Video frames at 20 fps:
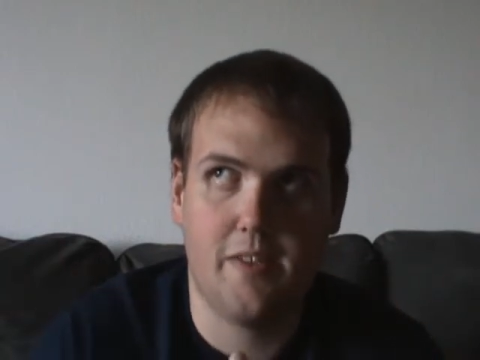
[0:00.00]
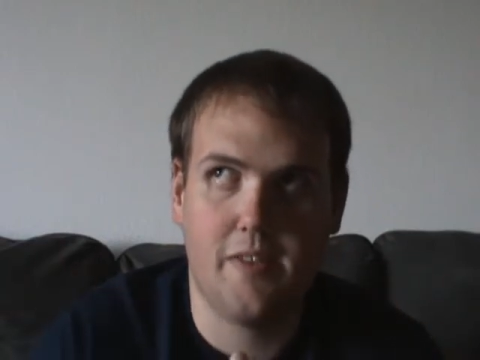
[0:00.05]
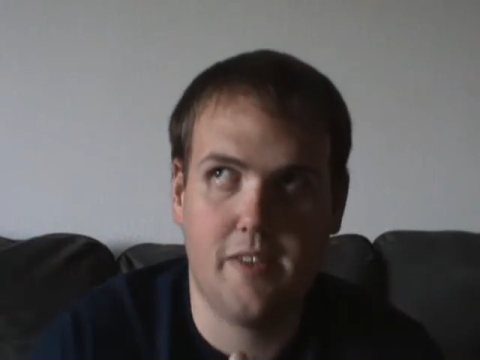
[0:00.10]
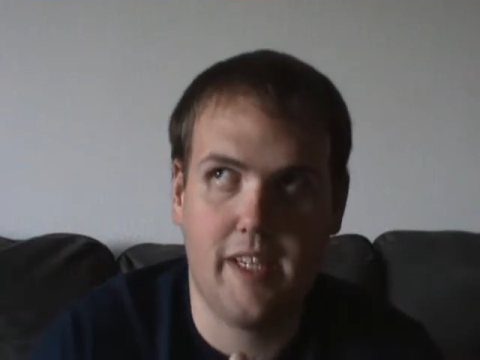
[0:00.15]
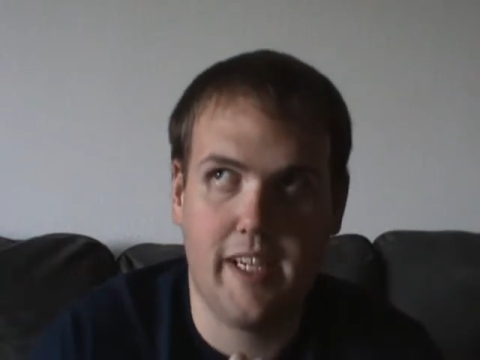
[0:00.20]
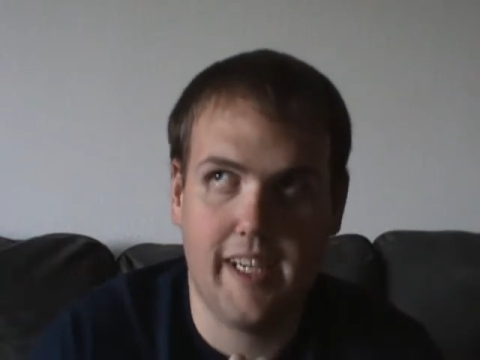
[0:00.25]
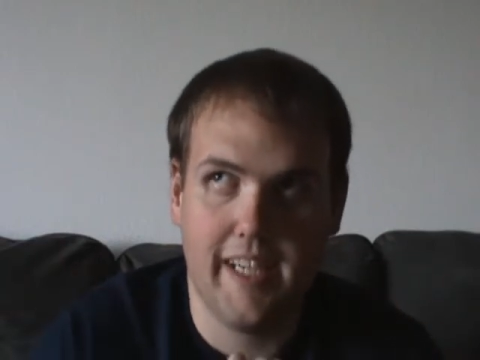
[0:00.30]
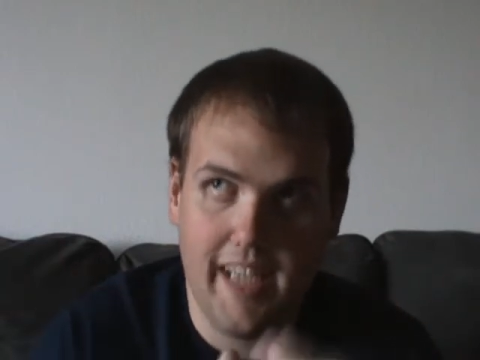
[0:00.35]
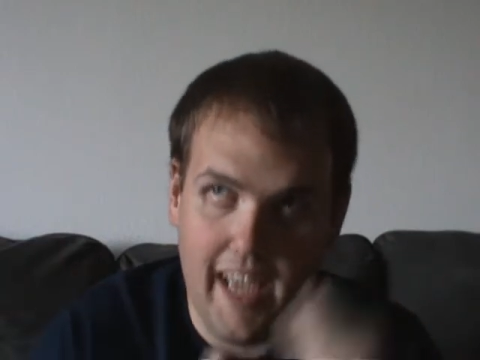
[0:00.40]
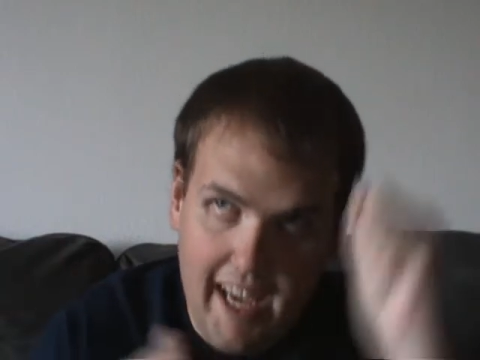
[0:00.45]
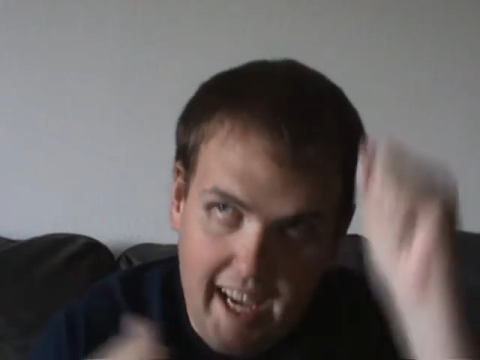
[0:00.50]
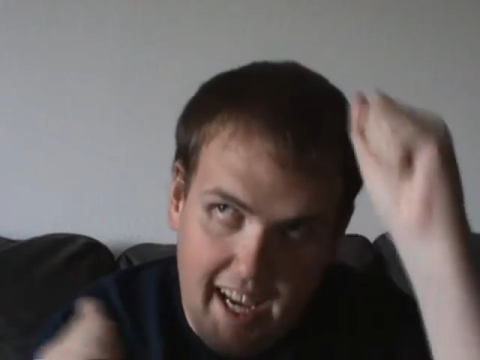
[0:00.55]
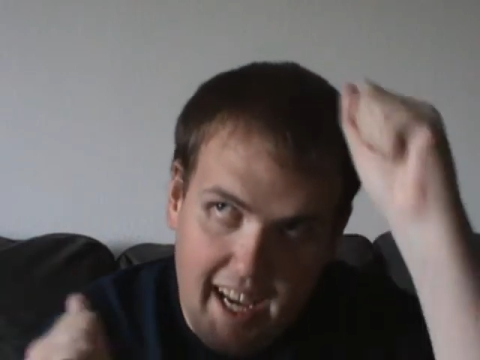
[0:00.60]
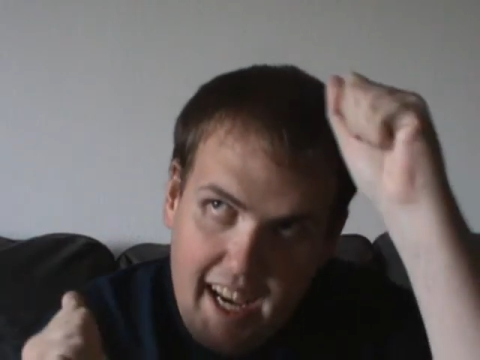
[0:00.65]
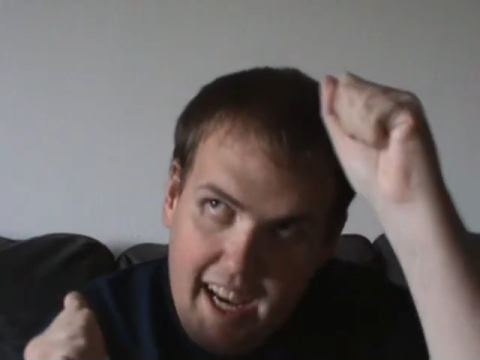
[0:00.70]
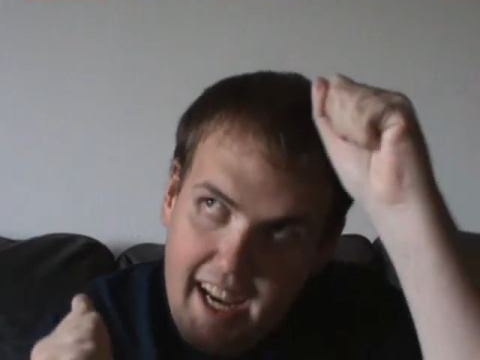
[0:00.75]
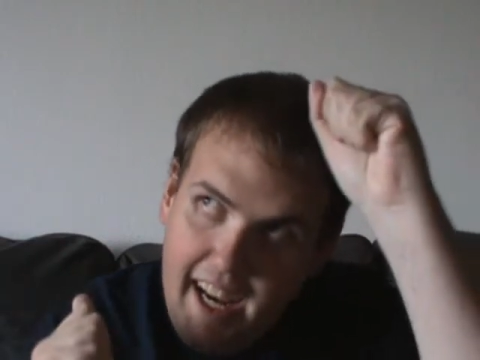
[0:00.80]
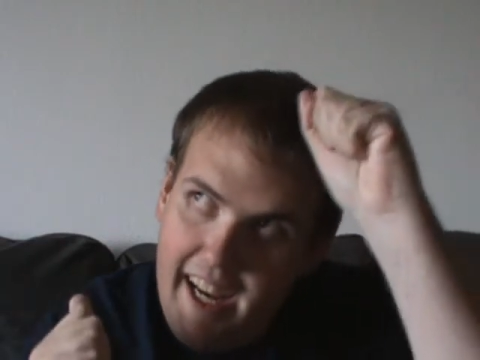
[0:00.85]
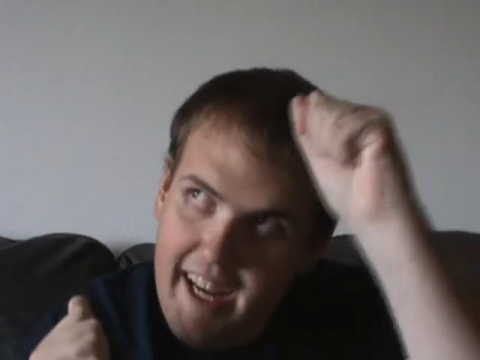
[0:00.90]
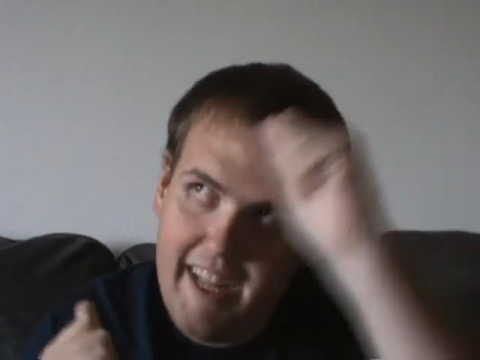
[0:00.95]
like
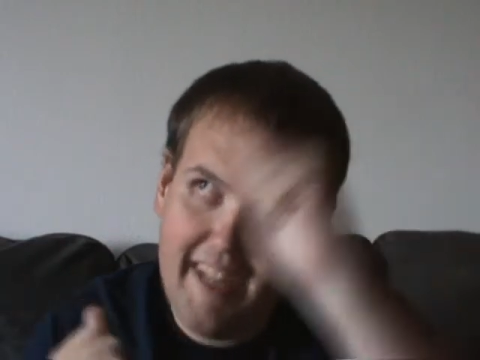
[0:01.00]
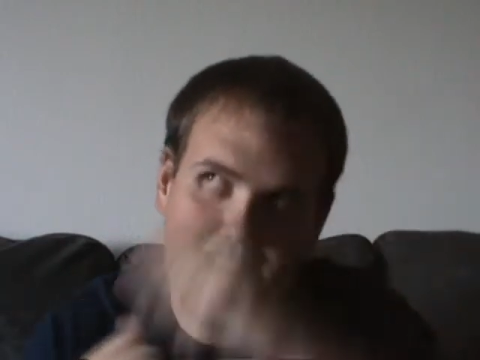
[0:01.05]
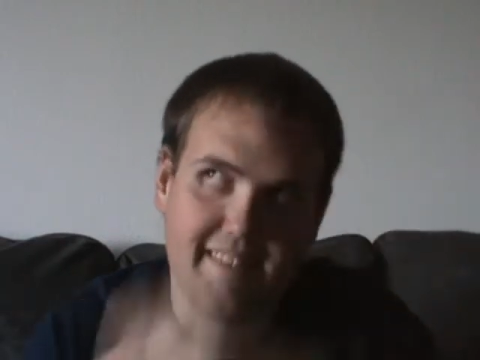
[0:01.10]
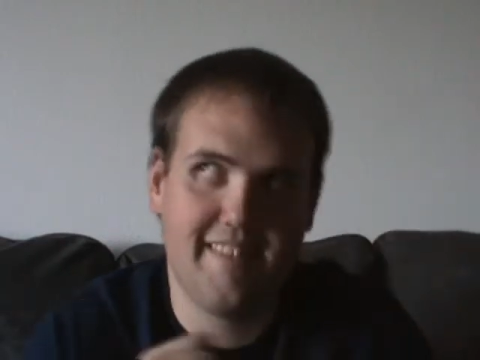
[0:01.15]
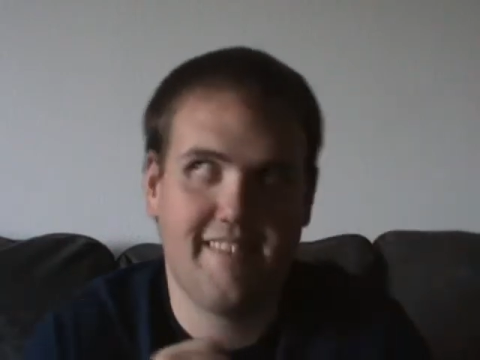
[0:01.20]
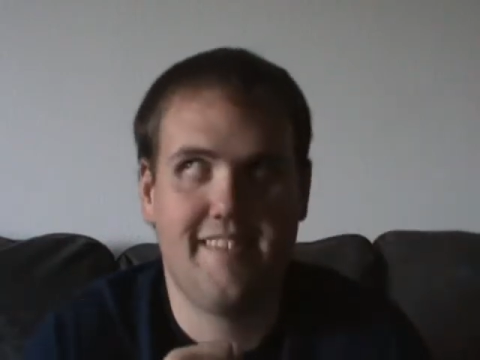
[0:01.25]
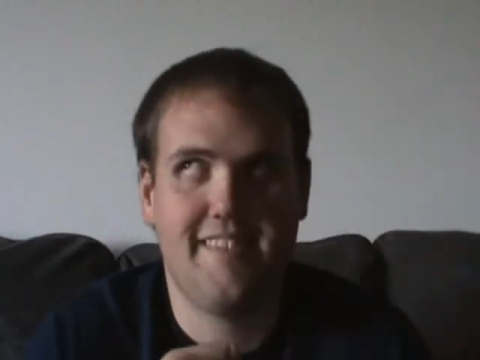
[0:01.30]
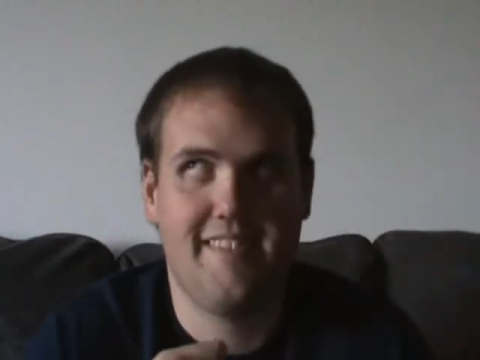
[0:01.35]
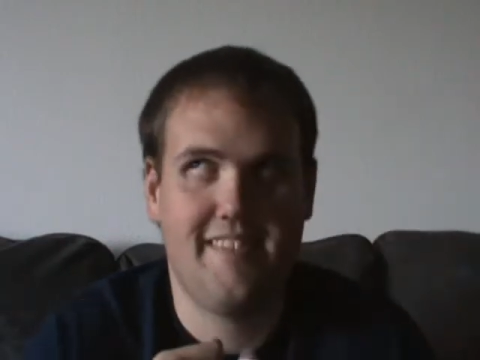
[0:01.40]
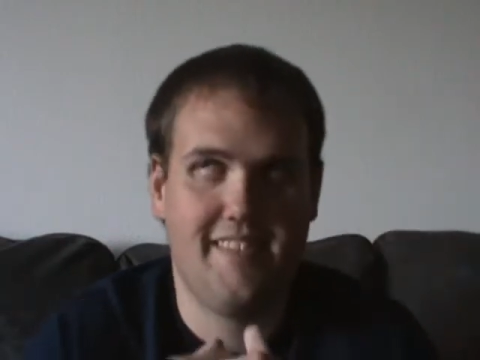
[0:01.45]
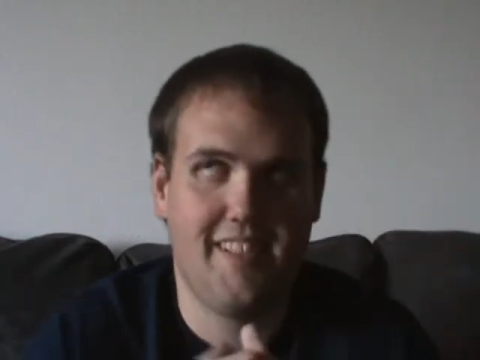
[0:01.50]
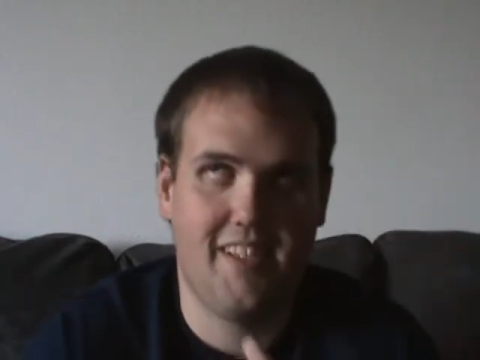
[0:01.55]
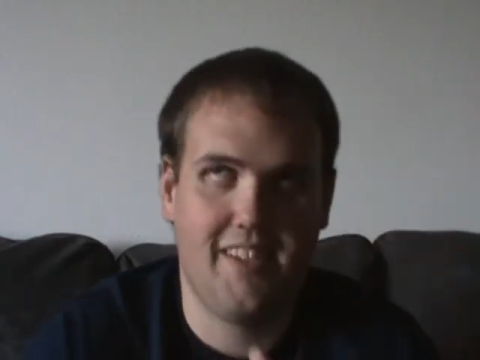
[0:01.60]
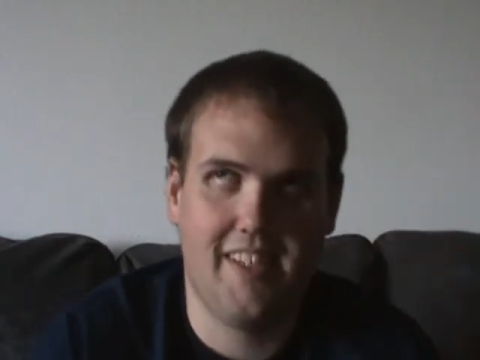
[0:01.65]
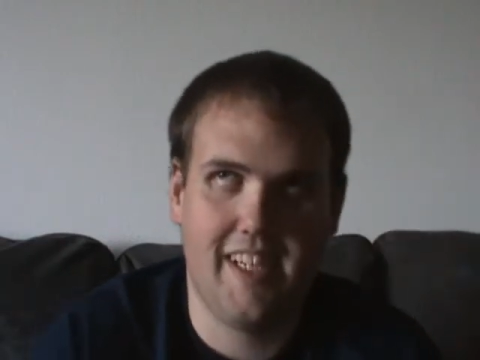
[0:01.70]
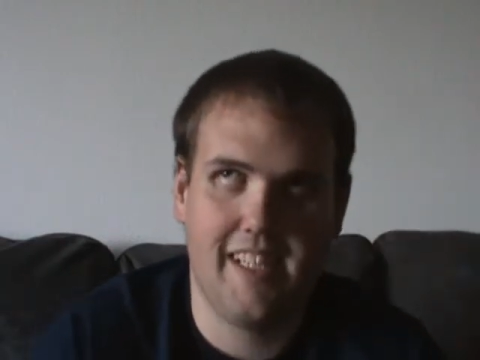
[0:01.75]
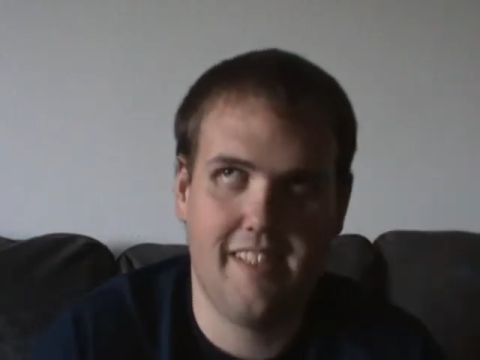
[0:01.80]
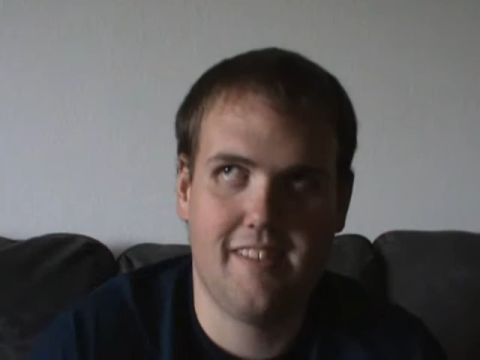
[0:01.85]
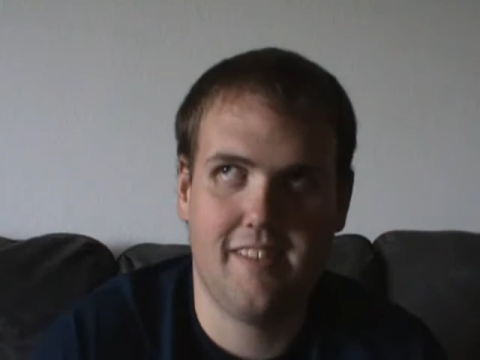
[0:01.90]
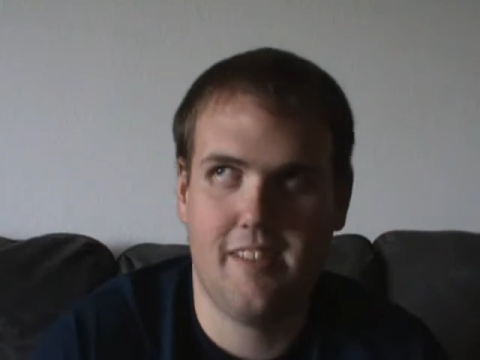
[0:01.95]
yay and all
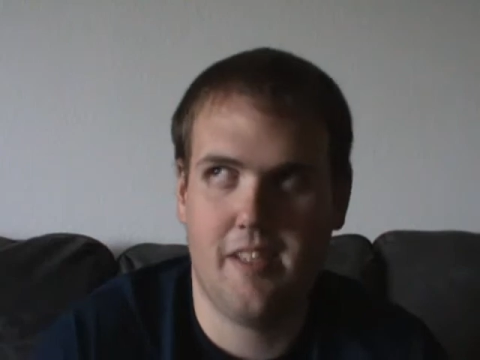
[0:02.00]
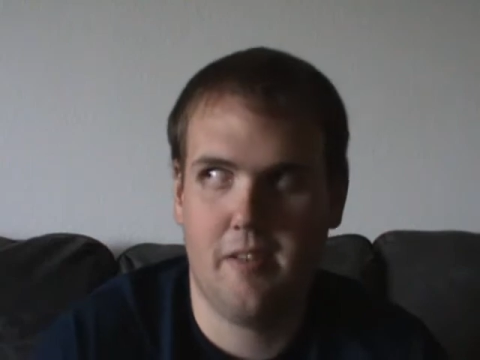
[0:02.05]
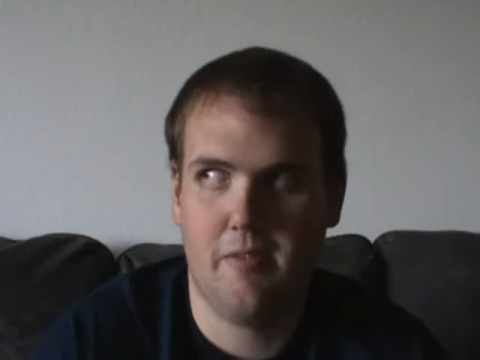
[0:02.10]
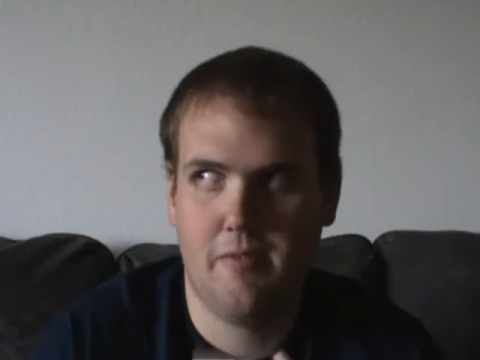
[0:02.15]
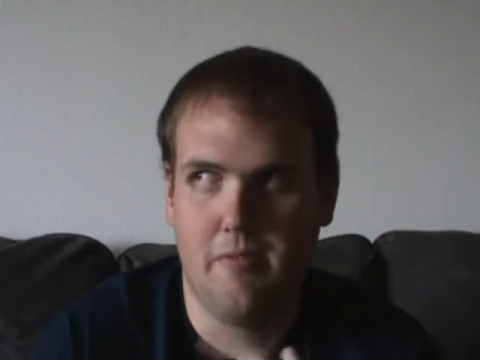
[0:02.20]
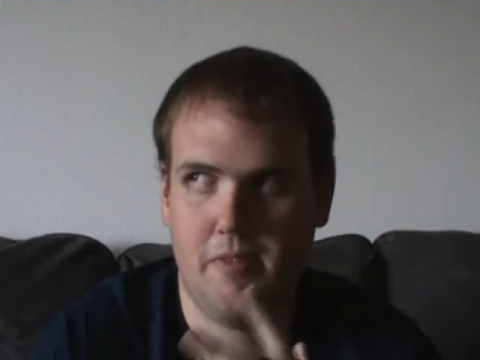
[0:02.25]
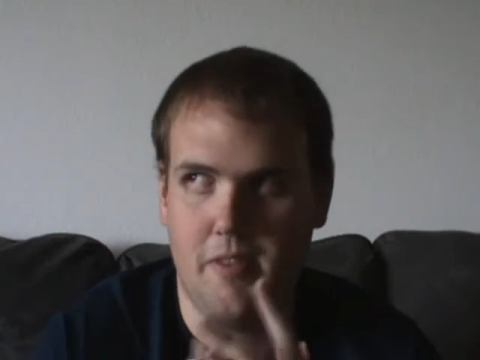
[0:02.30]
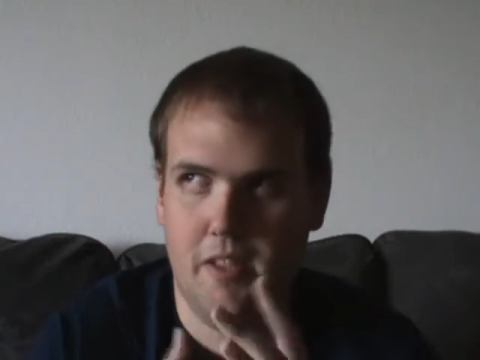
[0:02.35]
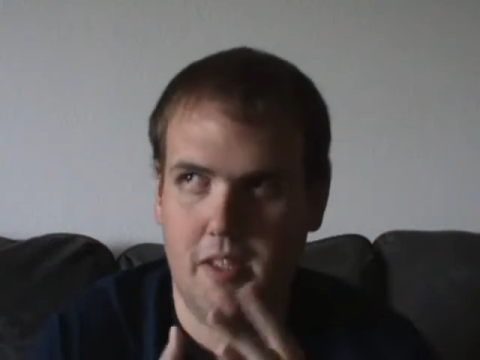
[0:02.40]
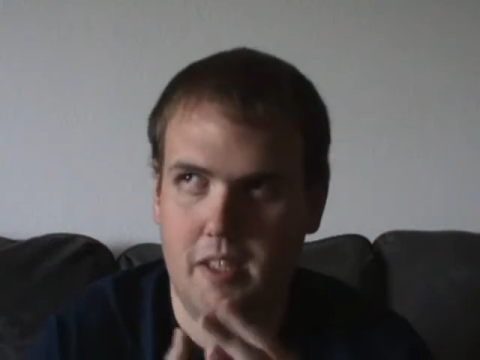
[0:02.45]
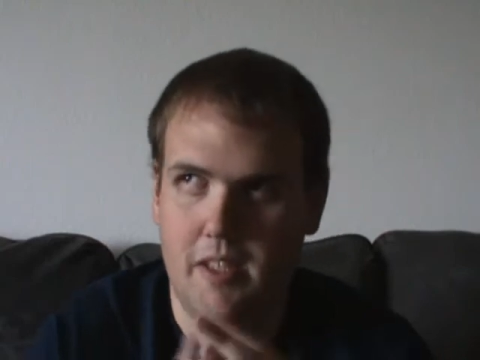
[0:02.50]
that stuff.